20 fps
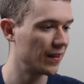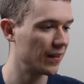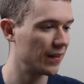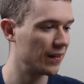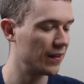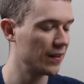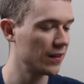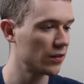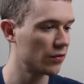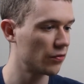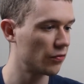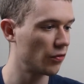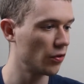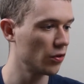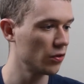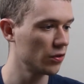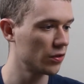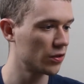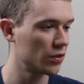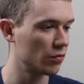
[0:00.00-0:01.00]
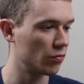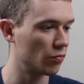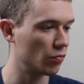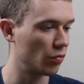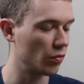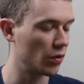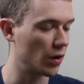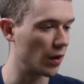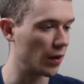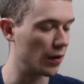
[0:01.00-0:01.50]
This
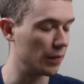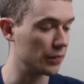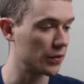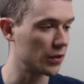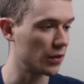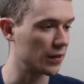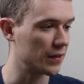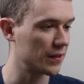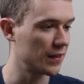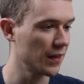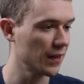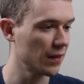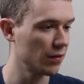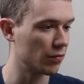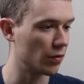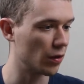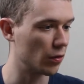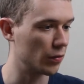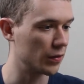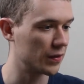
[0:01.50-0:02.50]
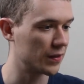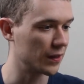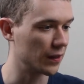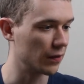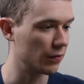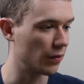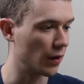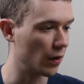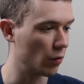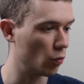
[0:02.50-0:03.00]
second row would
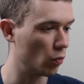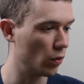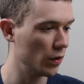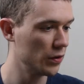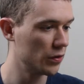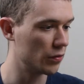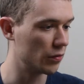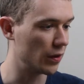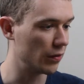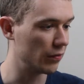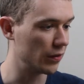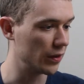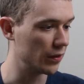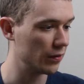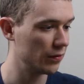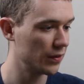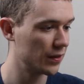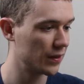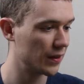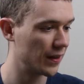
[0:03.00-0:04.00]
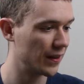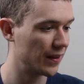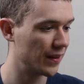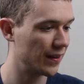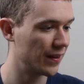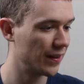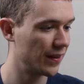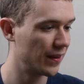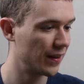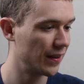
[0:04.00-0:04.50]
signify one derivatives,
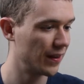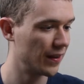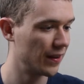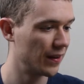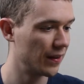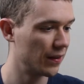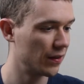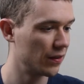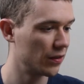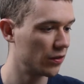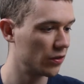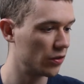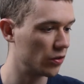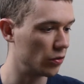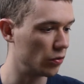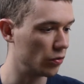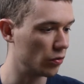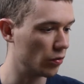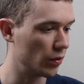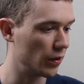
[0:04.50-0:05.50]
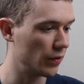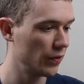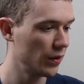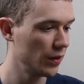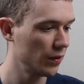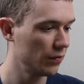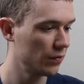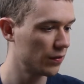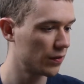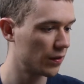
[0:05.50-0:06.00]
two
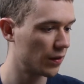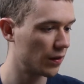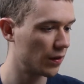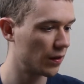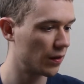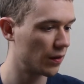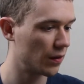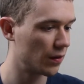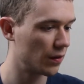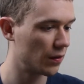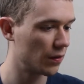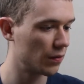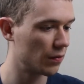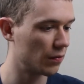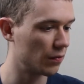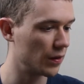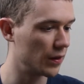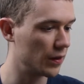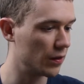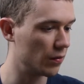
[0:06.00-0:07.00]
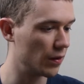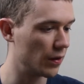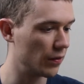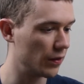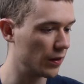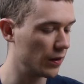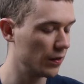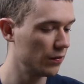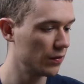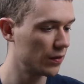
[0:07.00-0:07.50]
derivatives, three
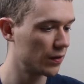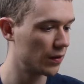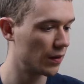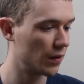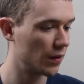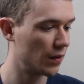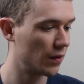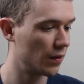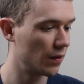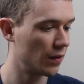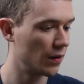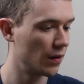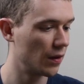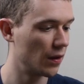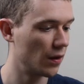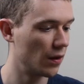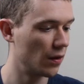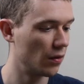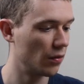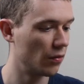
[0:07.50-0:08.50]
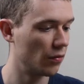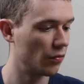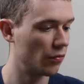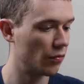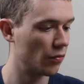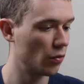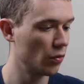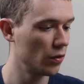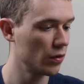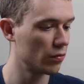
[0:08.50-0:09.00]
derivatives,
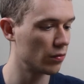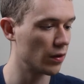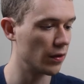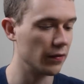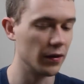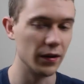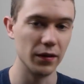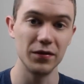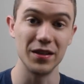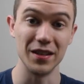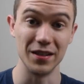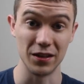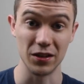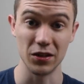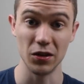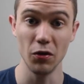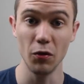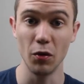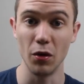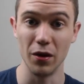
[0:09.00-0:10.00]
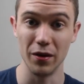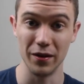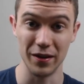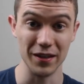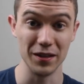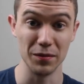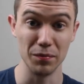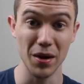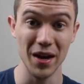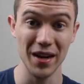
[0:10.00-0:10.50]
four derivatives, and so on,
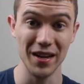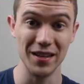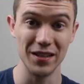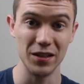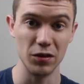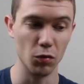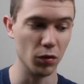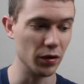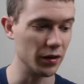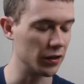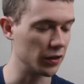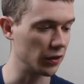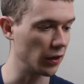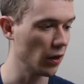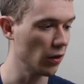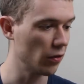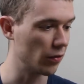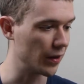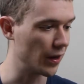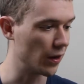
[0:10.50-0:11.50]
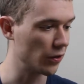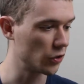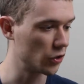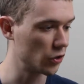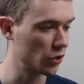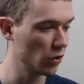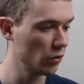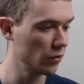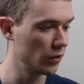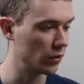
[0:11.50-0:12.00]
as many as you wanted to go. And I'll
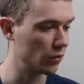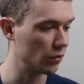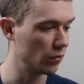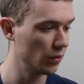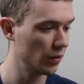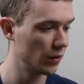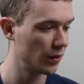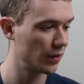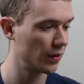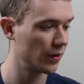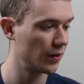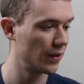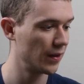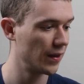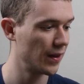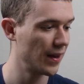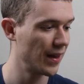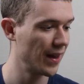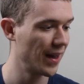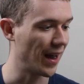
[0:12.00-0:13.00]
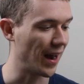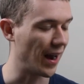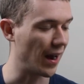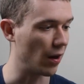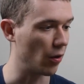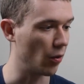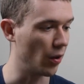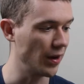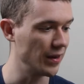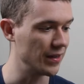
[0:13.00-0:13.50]
show you
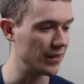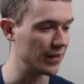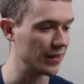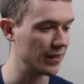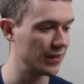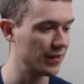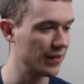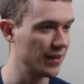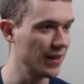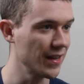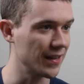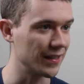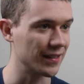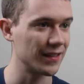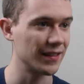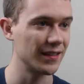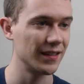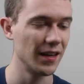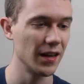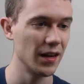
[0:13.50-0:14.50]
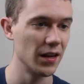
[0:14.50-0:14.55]
how I did this.